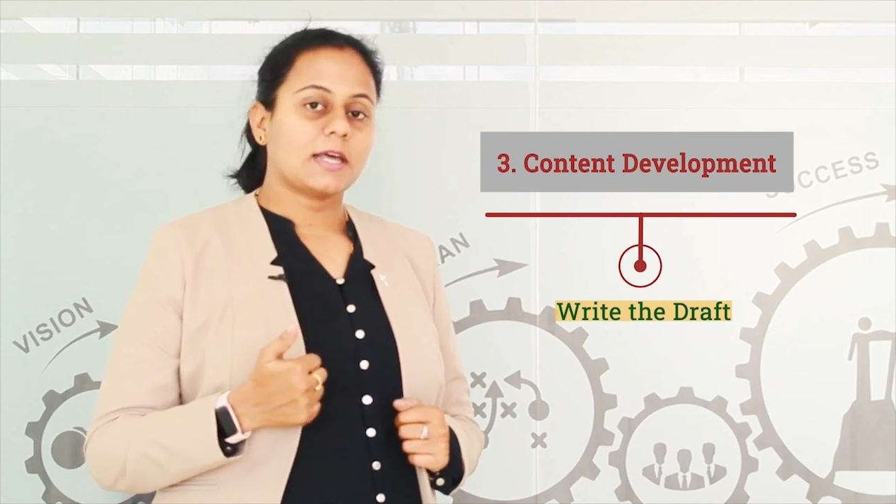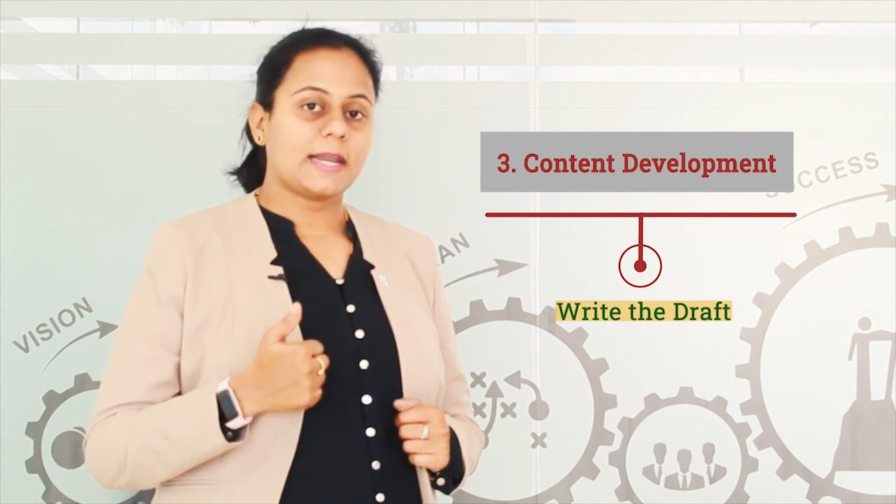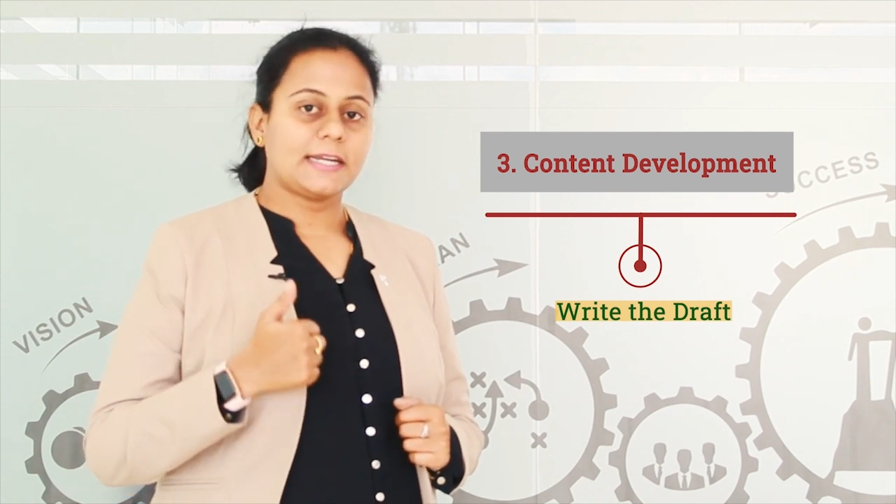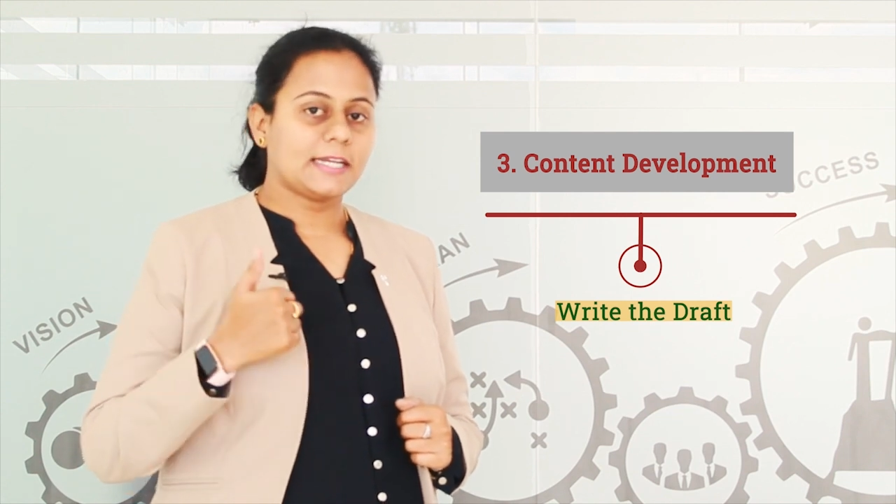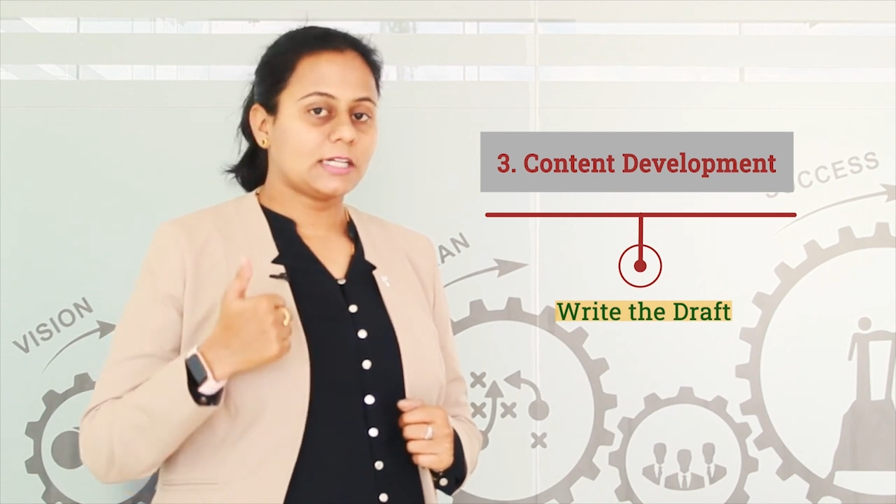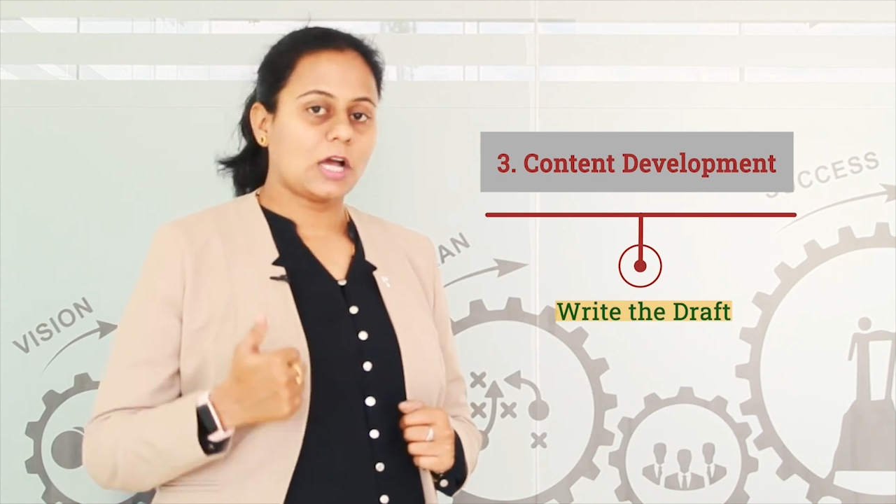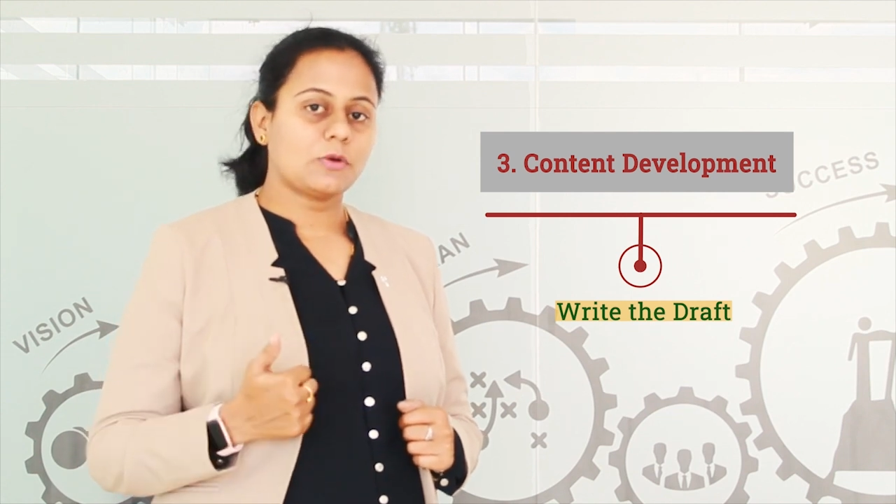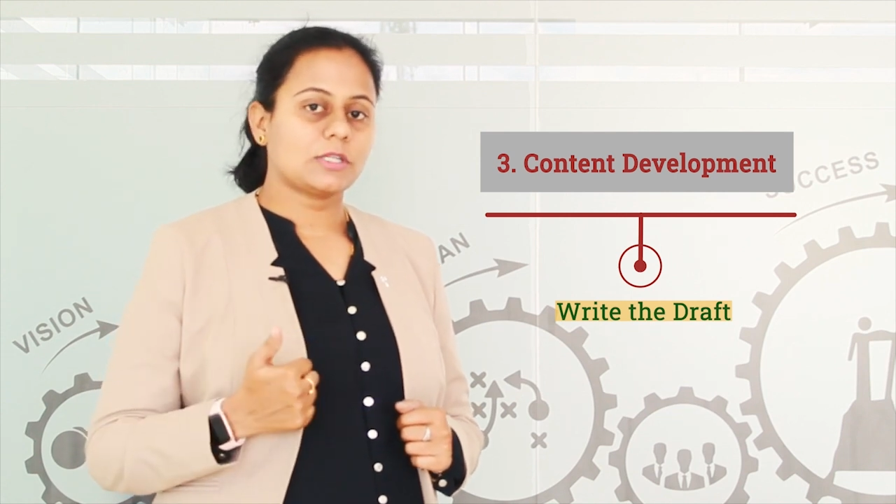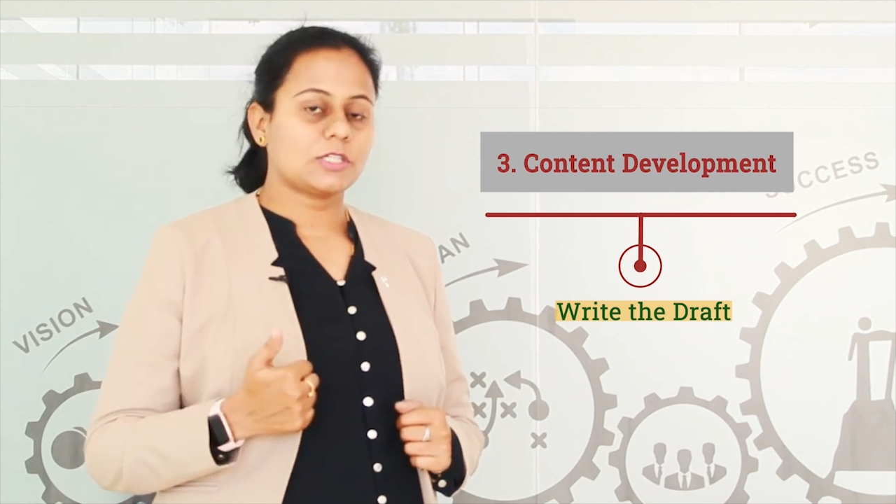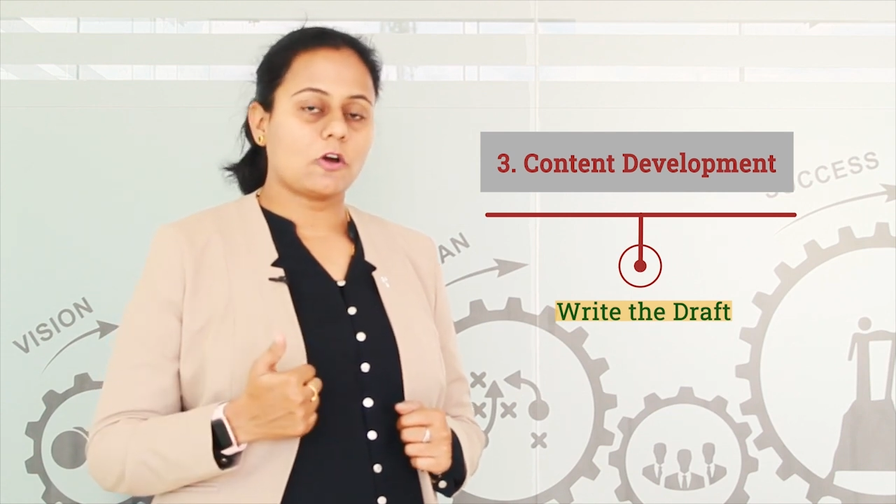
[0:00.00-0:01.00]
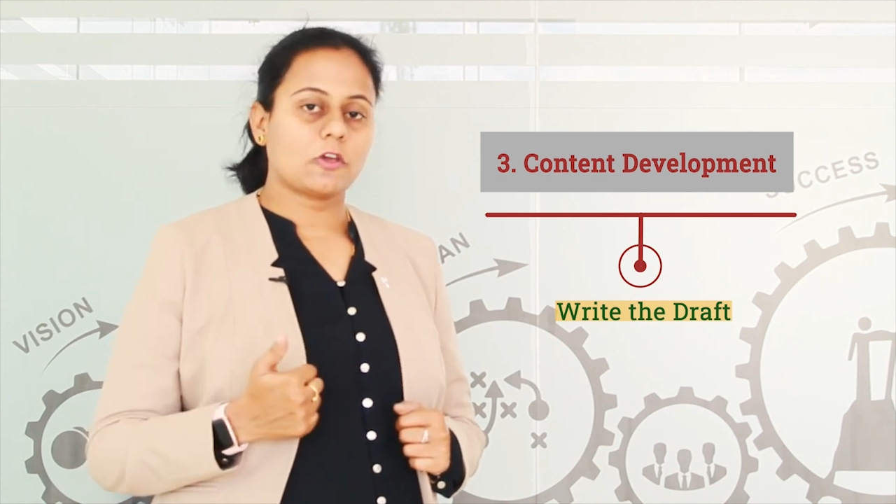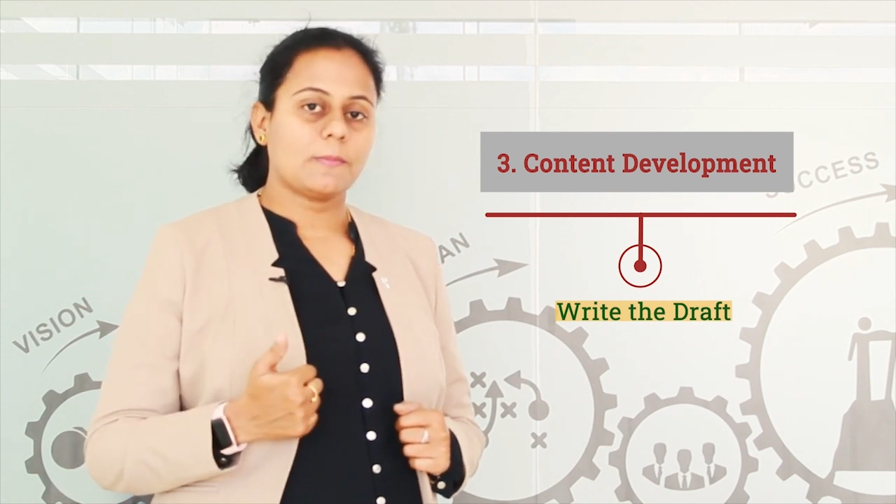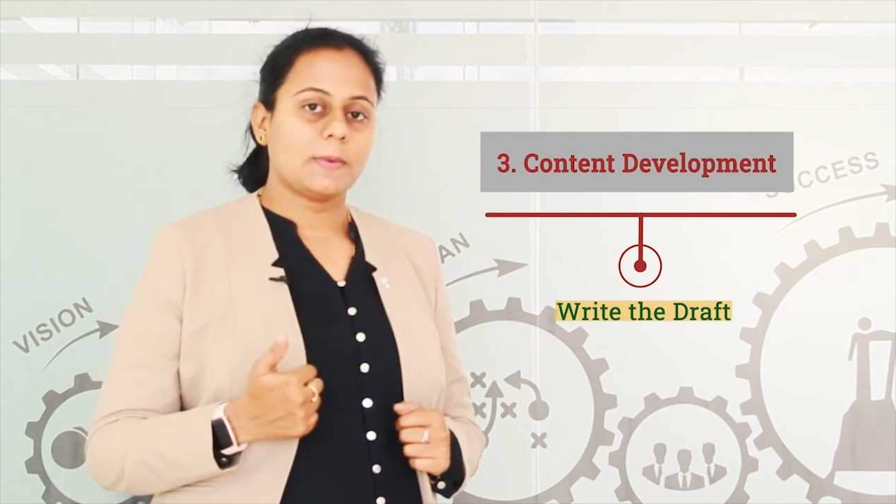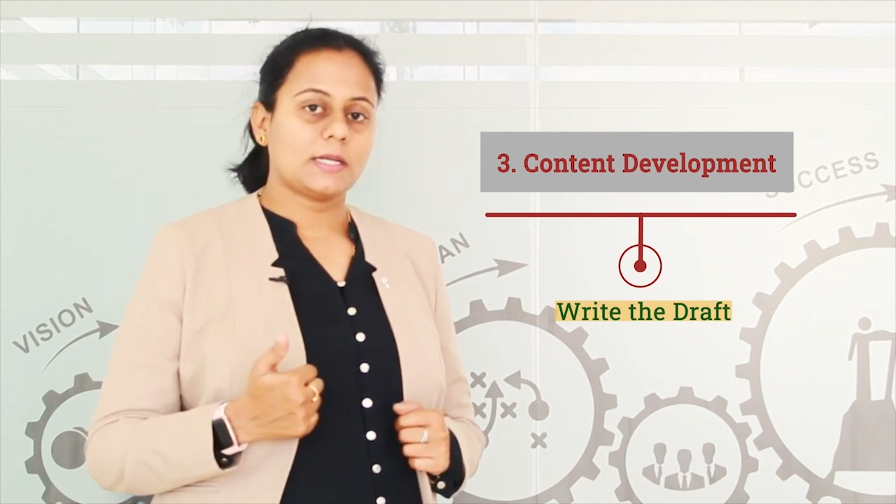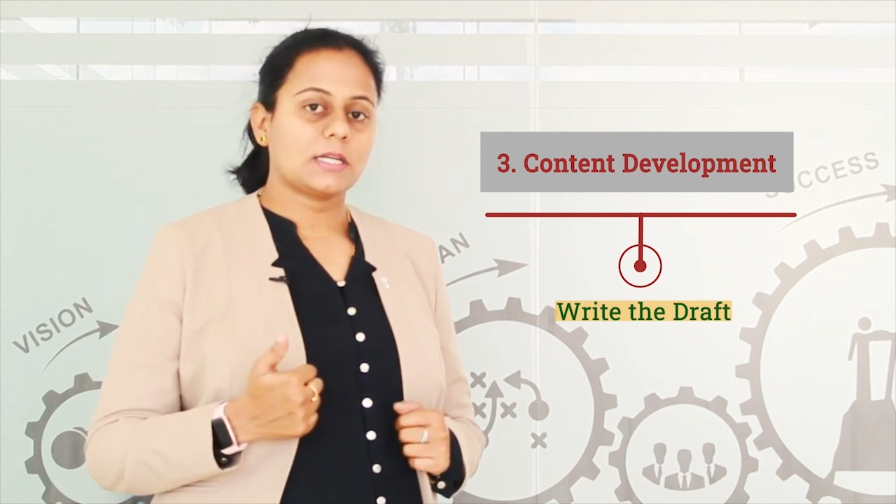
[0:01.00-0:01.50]
writing down the
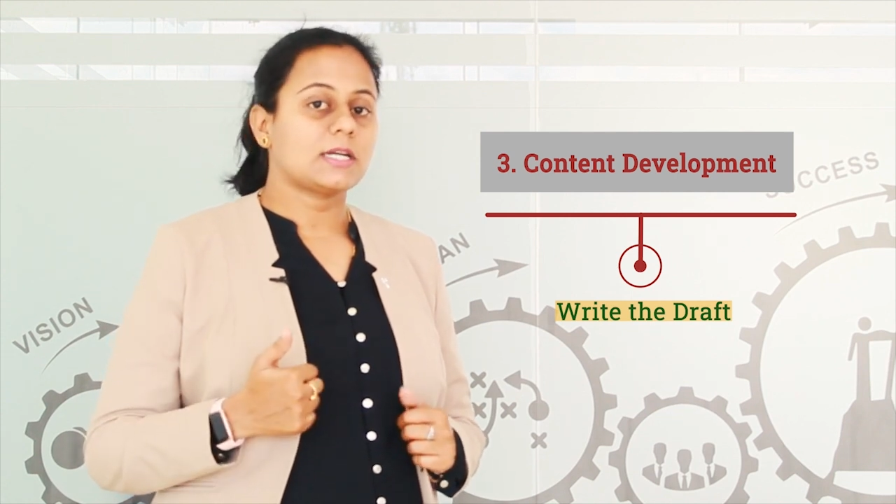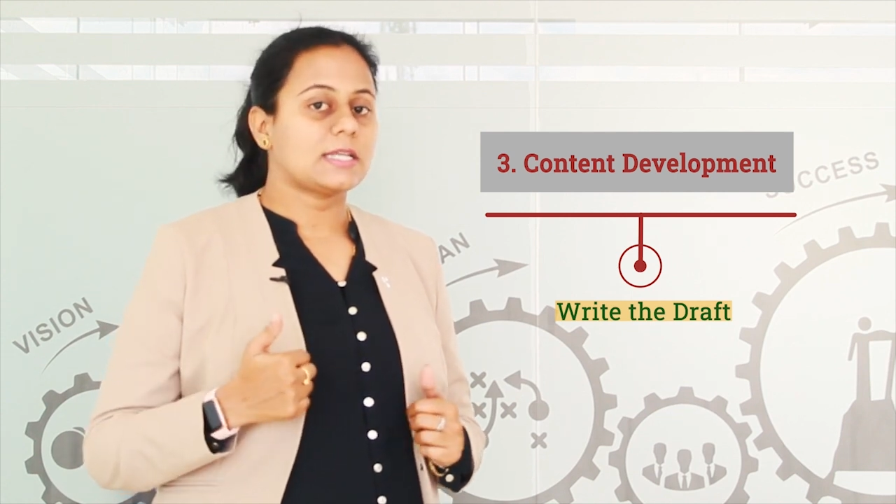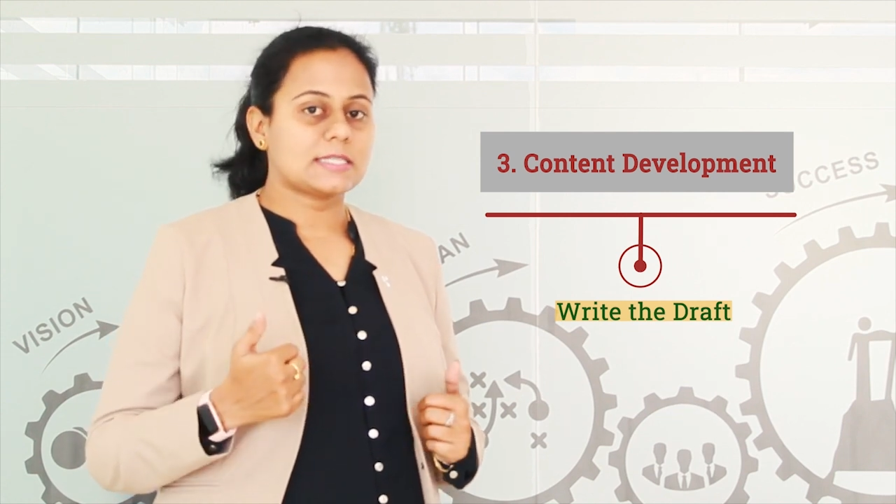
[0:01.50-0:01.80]
document